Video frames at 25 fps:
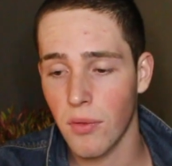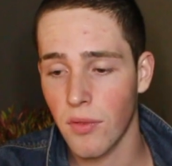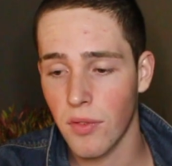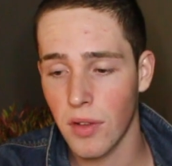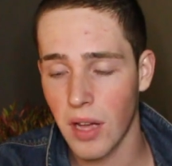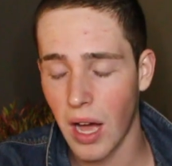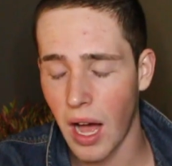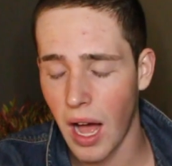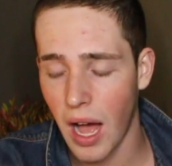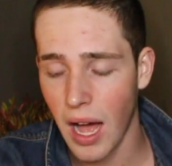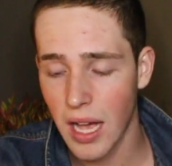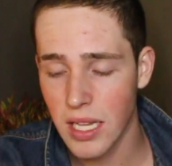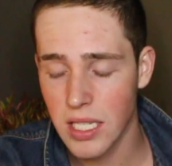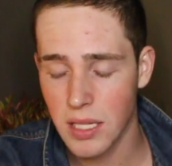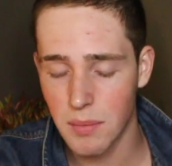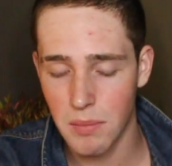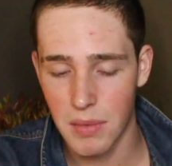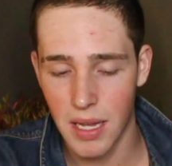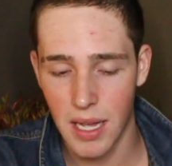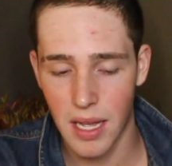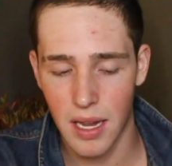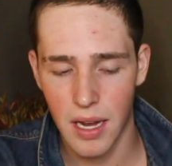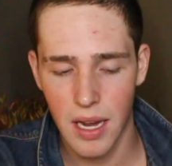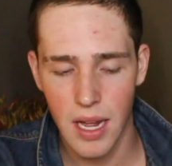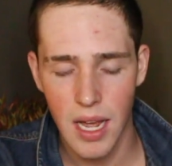of cars,
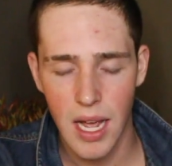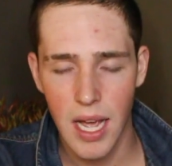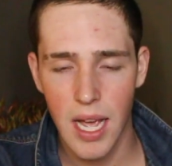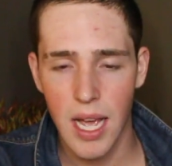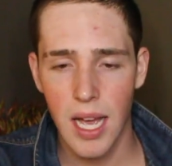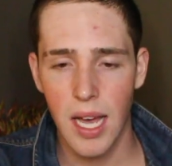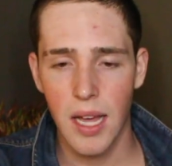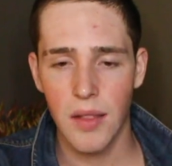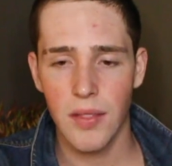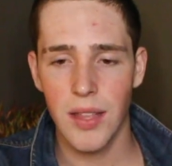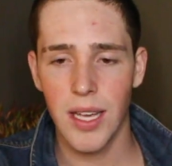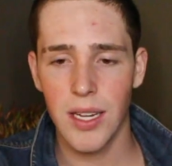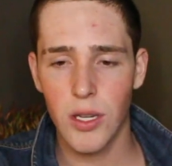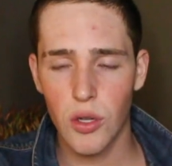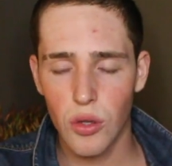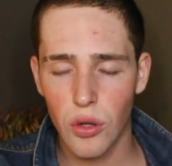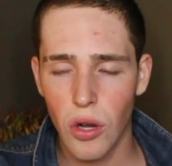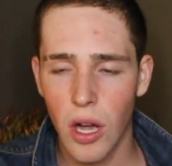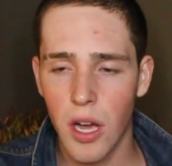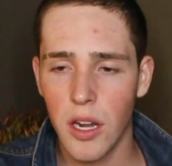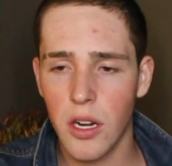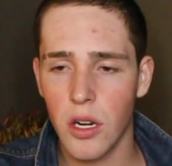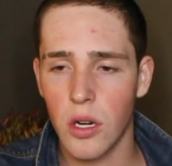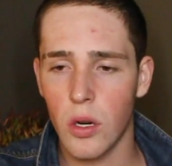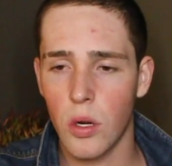man. They're
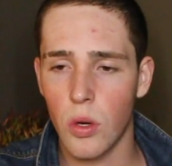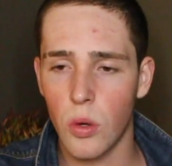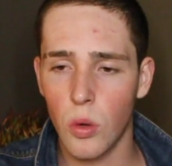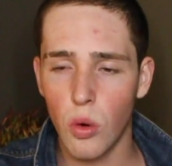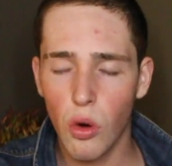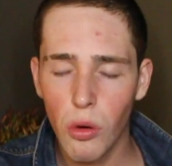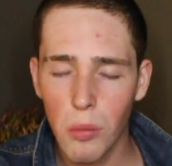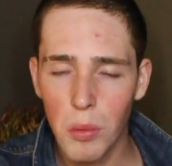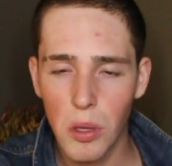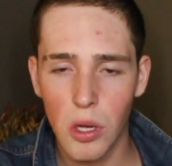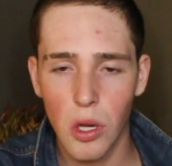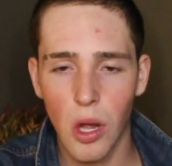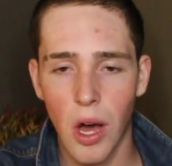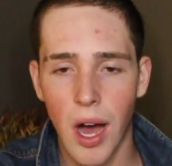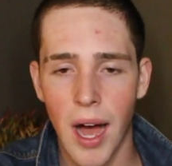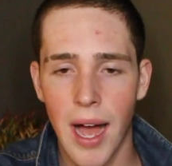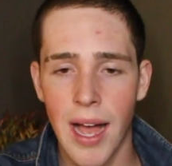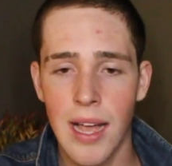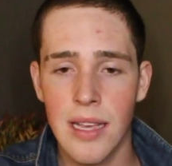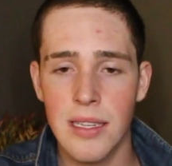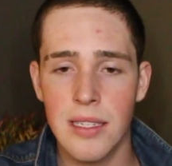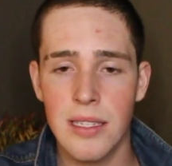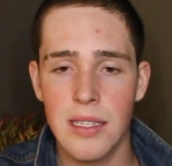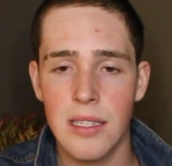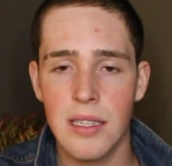trying to
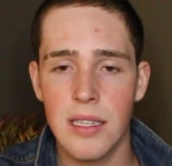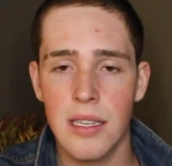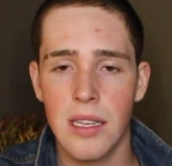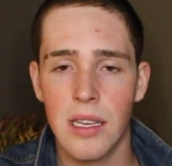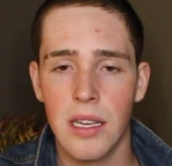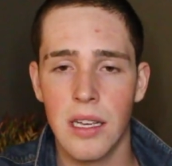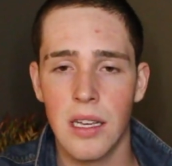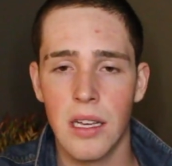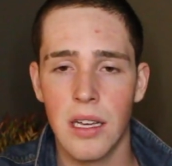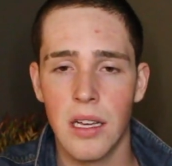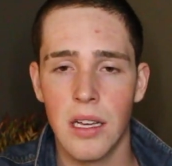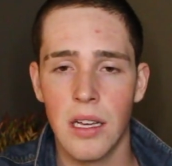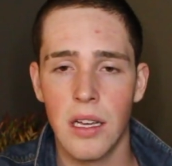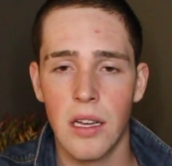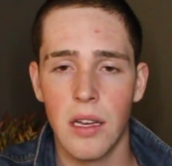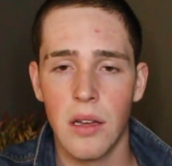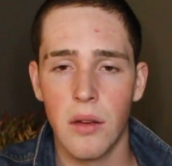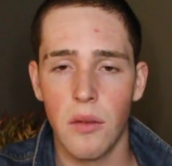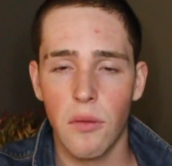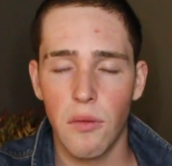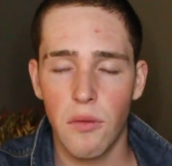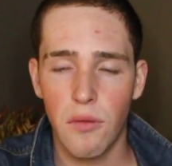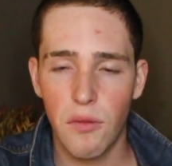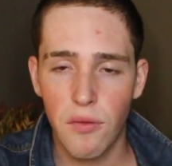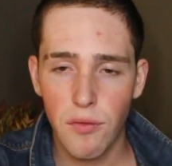normalize
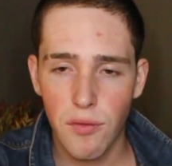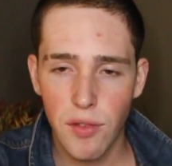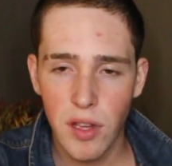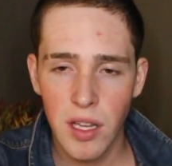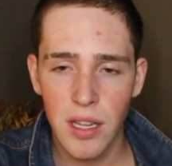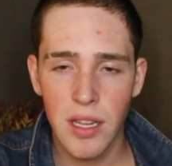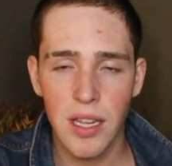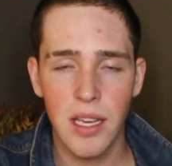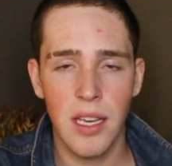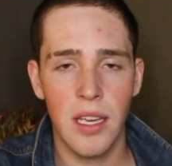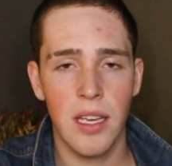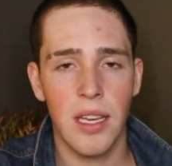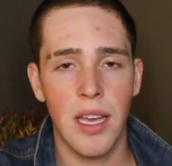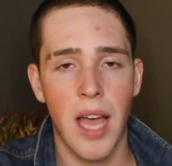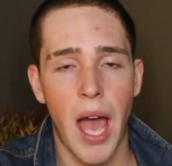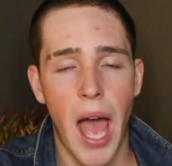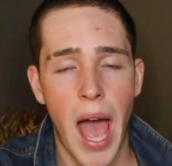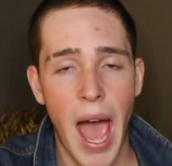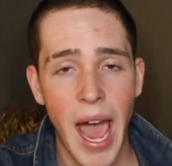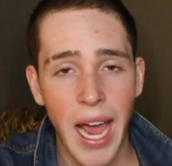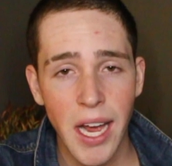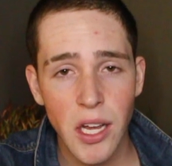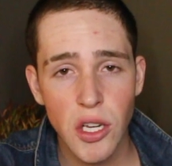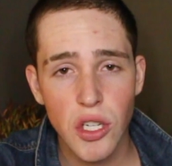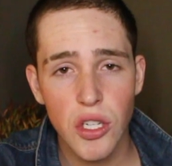feeling
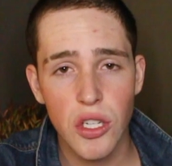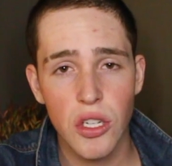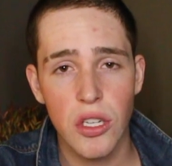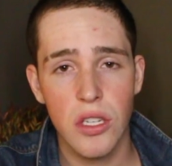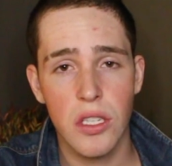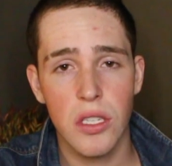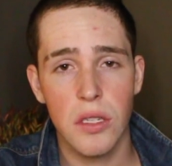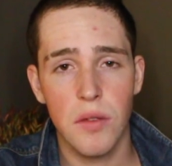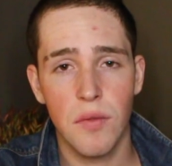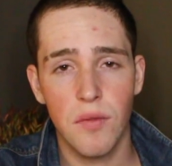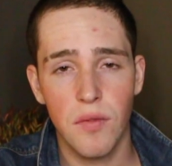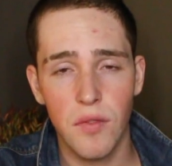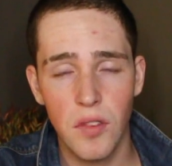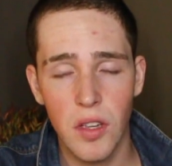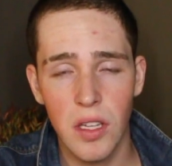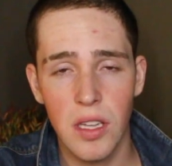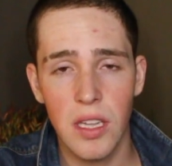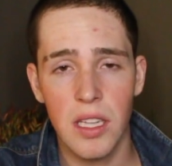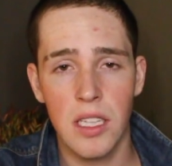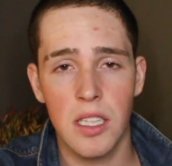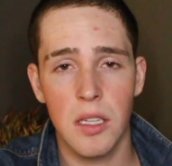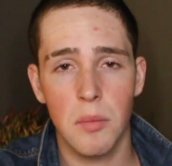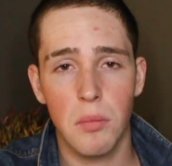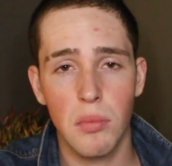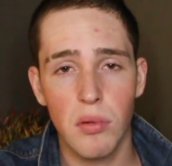anxious,
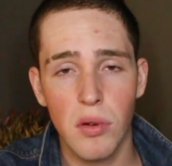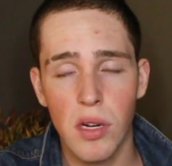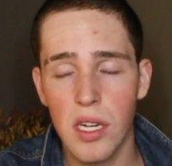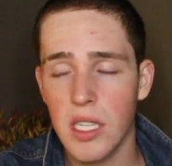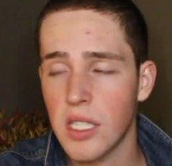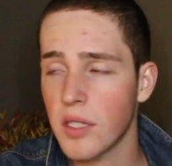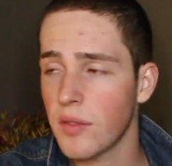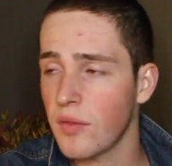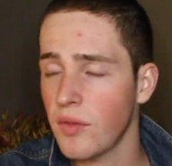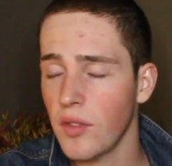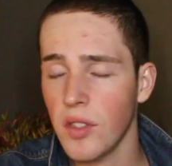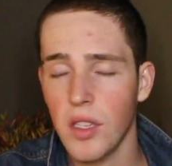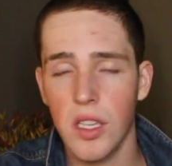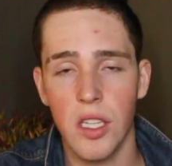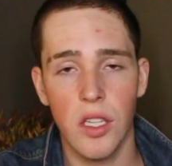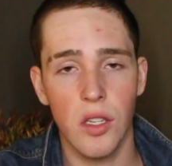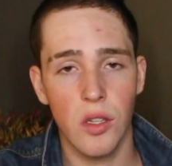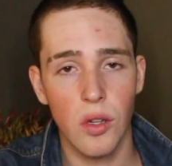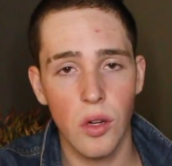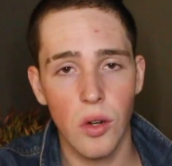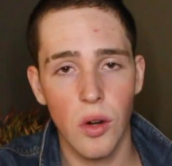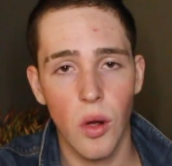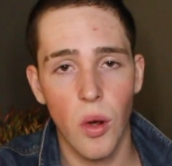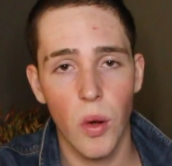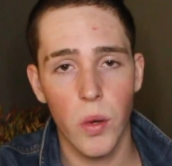feeling depressed, feeling
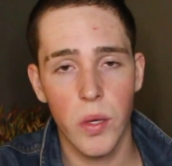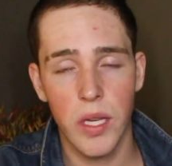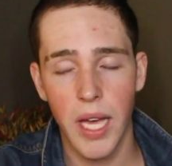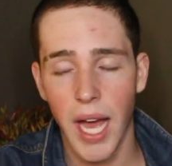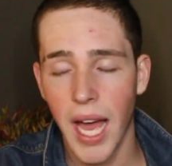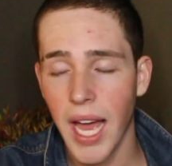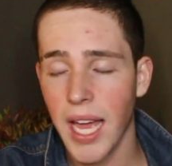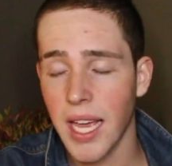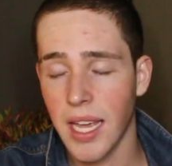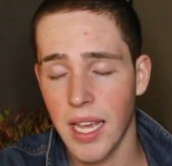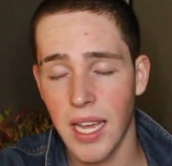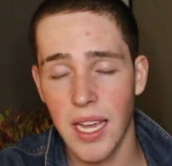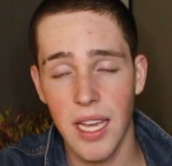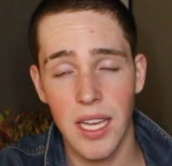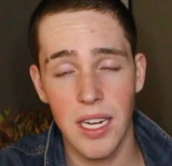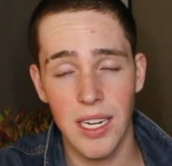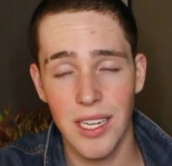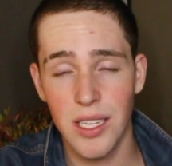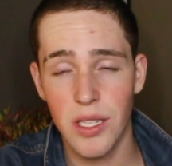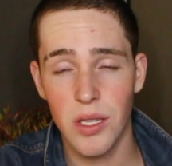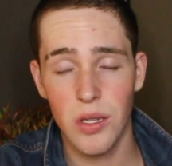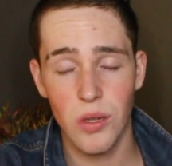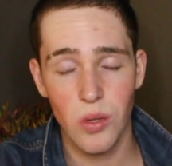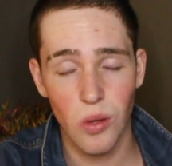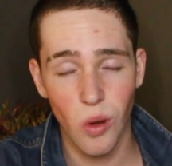not okay. It
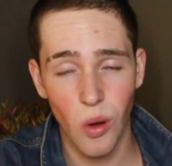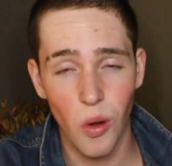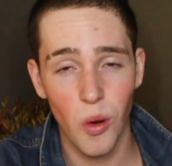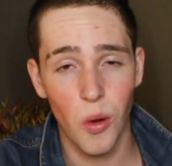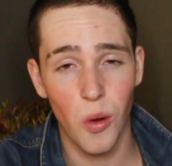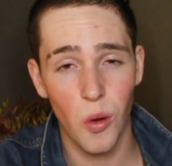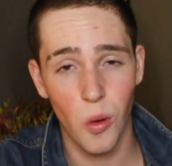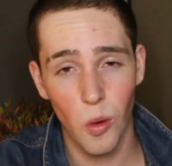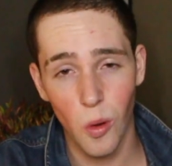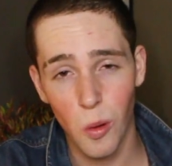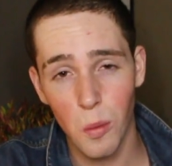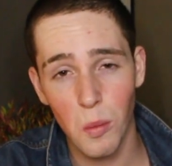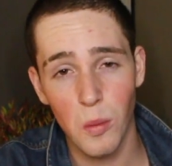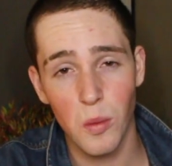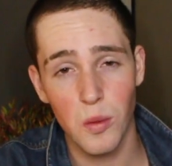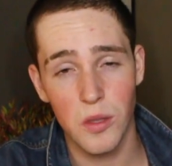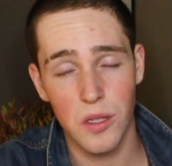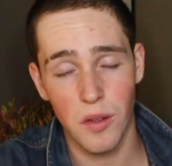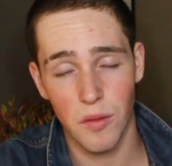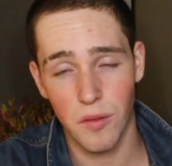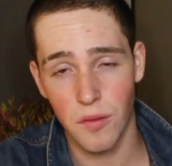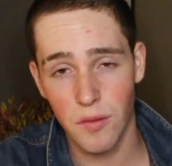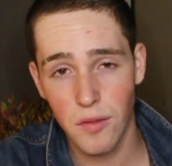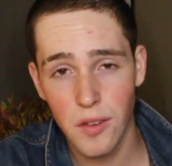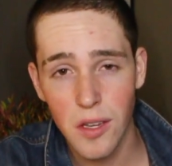is not normal
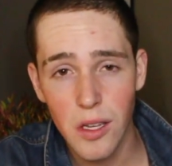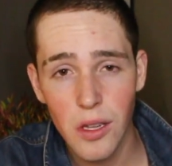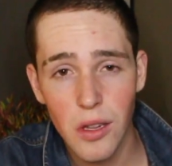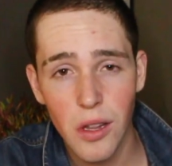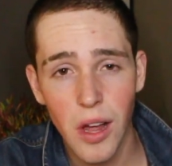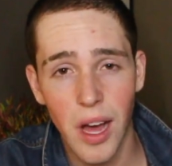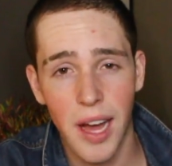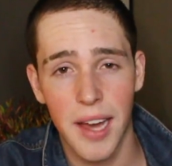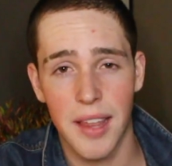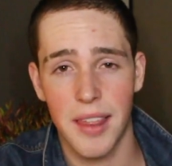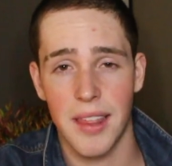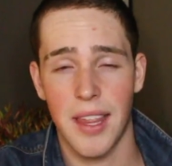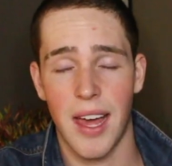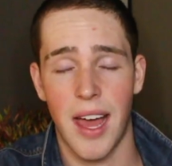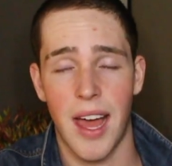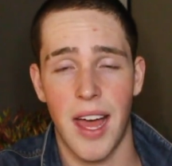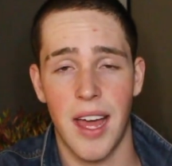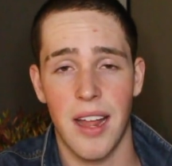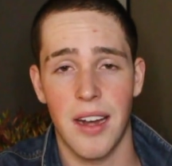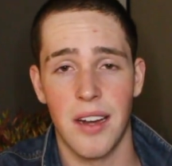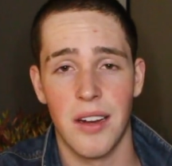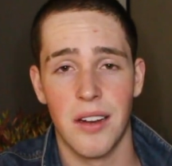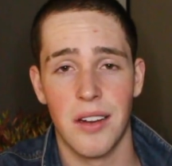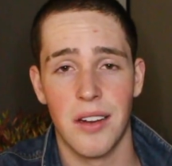to feel like that.